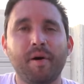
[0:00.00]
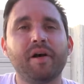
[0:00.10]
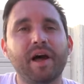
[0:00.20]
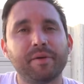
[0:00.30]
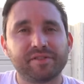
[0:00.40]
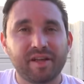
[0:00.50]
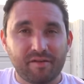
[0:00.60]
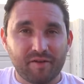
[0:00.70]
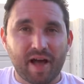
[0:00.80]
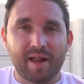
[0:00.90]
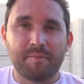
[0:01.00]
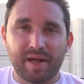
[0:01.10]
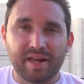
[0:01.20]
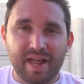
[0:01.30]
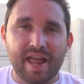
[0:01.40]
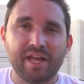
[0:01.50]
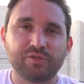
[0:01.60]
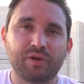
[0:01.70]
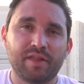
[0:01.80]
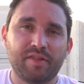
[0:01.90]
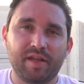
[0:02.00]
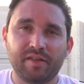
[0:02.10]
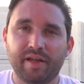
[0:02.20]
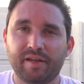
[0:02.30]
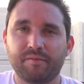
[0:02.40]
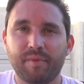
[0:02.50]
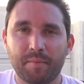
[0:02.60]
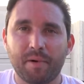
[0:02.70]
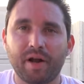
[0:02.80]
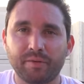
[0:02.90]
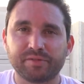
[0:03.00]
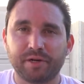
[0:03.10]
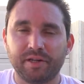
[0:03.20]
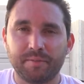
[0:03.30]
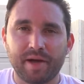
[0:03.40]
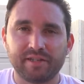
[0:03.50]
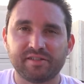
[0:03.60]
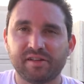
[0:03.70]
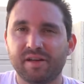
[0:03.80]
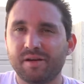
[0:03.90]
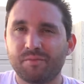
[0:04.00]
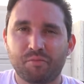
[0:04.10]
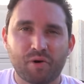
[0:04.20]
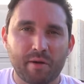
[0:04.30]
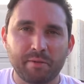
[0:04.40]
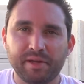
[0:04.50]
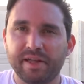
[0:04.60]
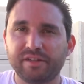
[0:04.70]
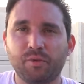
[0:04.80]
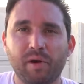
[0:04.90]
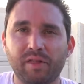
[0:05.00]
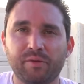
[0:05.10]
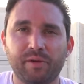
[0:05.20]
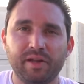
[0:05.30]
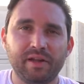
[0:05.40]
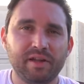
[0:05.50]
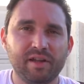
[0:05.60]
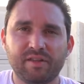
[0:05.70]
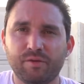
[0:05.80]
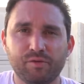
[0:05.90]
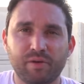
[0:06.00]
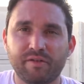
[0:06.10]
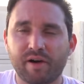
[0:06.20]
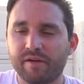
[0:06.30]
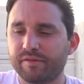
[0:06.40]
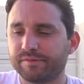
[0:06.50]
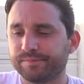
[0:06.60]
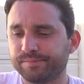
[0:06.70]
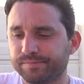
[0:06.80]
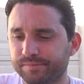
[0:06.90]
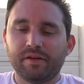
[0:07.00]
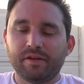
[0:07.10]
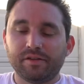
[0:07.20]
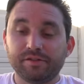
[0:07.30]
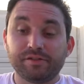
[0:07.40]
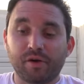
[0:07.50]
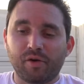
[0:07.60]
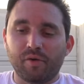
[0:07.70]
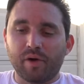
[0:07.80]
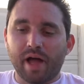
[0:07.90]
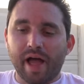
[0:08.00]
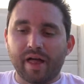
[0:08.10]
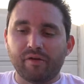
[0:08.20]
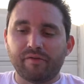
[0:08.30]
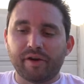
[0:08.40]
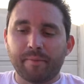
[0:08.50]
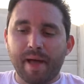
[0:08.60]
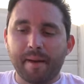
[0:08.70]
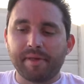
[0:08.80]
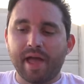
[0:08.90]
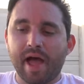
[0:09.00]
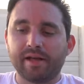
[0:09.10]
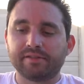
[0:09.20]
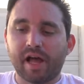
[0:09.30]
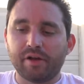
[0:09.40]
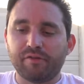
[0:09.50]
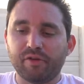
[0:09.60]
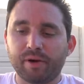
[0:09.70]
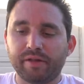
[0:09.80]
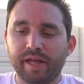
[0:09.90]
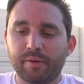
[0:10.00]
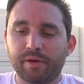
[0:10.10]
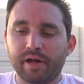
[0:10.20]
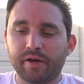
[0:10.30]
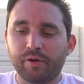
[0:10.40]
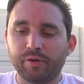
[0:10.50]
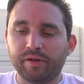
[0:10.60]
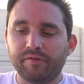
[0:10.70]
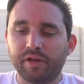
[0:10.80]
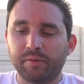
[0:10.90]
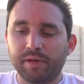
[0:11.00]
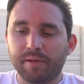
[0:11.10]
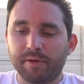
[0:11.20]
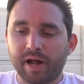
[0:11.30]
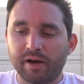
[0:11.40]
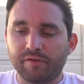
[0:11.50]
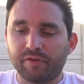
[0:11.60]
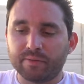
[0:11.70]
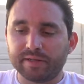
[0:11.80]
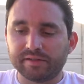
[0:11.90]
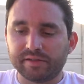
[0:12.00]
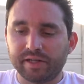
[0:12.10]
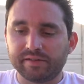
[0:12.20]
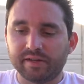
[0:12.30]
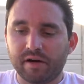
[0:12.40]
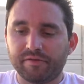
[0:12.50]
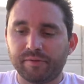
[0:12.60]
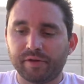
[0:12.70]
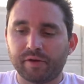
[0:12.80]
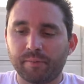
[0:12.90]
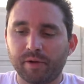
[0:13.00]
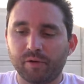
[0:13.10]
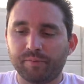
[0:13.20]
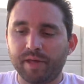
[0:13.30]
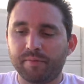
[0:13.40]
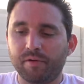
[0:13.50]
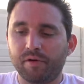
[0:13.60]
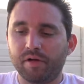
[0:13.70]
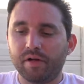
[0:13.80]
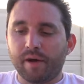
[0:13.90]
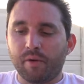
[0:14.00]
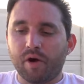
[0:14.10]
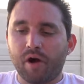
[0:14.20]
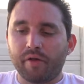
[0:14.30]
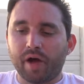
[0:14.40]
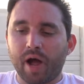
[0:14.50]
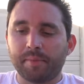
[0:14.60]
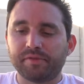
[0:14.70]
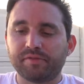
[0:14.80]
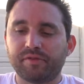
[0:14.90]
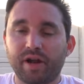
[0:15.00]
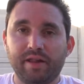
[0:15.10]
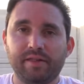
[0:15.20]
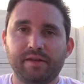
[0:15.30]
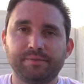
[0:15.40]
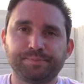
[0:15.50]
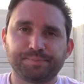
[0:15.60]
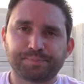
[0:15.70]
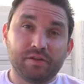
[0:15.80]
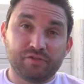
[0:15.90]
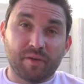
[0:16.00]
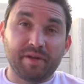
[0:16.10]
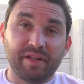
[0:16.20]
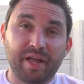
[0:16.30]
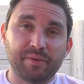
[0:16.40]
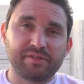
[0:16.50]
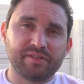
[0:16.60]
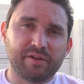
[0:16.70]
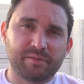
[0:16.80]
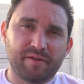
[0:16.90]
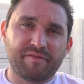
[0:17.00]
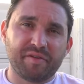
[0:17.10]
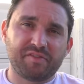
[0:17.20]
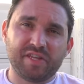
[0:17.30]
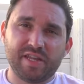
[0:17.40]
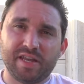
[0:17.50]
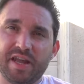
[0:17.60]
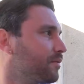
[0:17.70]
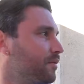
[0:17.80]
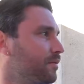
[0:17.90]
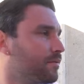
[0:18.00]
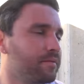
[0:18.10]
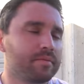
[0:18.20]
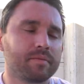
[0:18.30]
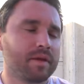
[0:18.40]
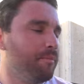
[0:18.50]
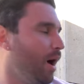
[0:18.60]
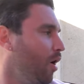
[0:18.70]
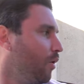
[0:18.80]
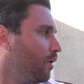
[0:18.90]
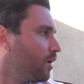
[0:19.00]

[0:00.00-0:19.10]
But I would say if I had to pick an age where I think like my body responded the best, probably like 23 through 25. So Aloe Vera Pappy asked, how do you feel about Lakewood? I know you live near me, but how do you feel about the city itself with the grumpy old people that will call the cops for anything? So I've been in Lakewood since I was about 15. Bo!